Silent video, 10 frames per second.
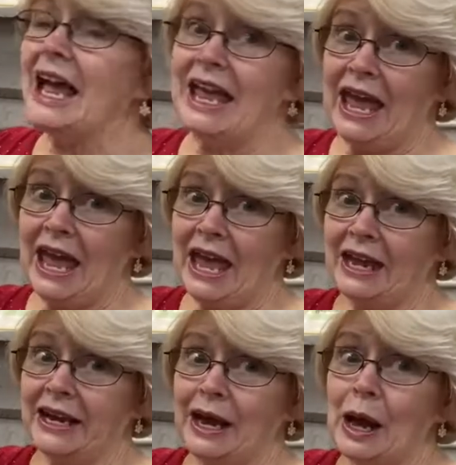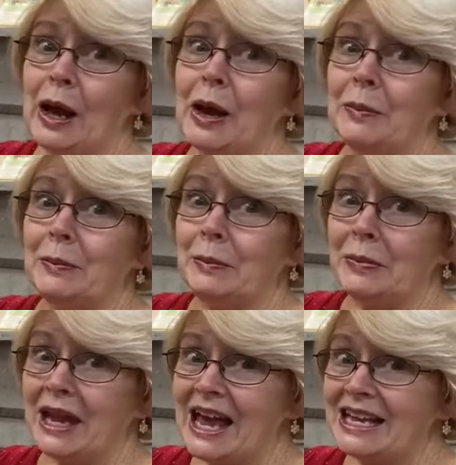I add a
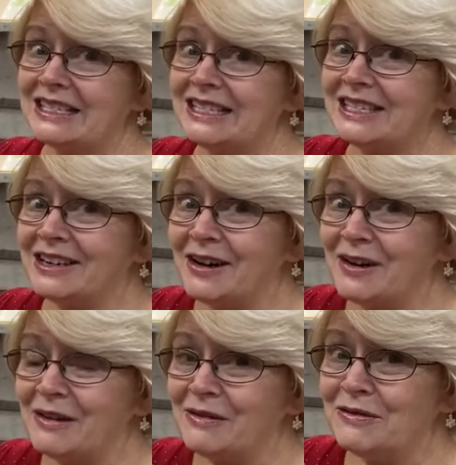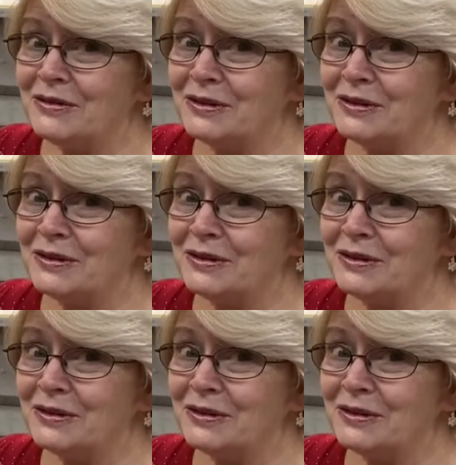blast of